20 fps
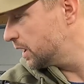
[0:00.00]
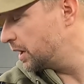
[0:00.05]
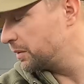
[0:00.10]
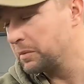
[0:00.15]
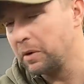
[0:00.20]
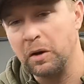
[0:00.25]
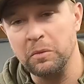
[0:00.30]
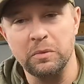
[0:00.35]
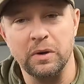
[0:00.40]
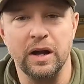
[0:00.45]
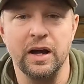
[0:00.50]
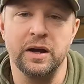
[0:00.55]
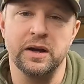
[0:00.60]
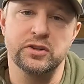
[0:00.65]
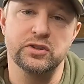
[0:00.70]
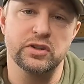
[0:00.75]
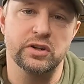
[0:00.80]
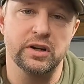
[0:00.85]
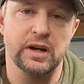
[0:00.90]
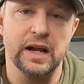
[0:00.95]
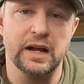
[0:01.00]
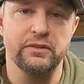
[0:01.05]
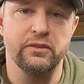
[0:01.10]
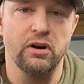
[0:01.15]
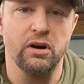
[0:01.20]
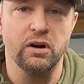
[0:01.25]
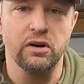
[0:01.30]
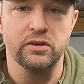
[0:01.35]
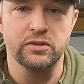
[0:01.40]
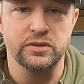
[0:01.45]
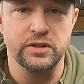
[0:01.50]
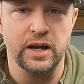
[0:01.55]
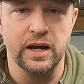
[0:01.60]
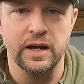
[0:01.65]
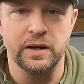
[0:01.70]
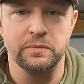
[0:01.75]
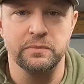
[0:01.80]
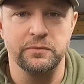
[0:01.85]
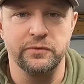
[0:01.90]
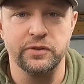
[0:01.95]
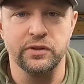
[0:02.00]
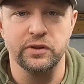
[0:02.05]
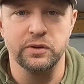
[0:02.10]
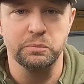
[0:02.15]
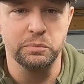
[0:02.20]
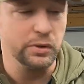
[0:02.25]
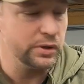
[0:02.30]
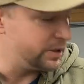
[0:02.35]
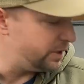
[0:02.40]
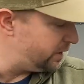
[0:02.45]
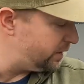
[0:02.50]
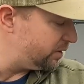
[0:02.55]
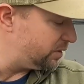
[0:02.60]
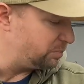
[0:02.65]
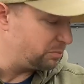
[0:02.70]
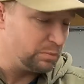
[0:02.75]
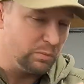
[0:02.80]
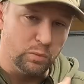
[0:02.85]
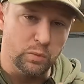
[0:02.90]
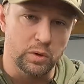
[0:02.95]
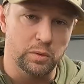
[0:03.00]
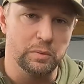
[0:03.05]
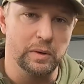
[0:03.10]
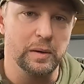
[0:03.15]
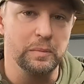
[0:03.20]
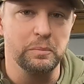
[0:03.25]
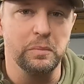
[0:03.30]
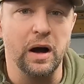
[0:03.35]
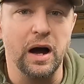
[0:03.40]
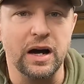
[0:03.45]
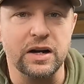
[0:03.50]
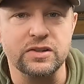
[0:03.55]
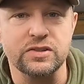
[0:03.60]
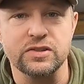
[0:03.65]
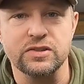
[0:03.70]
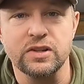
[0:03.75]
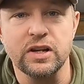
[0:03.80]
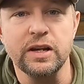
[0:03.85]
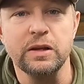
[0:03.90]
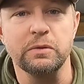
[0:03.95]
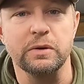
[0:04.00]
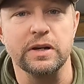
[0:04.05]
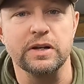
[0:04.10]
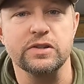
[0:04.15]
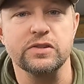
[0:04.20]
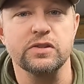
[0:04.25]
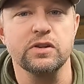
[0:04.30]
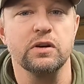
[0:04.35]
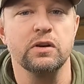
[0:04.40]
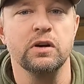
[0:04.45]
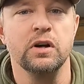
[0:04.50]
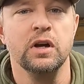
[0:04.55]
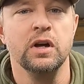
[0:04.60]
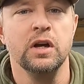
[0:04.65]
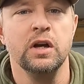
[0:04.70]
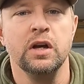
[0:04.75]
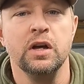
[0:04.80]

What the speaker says: I'm actually going to have a hard time putting it in one of my boxes anyway. So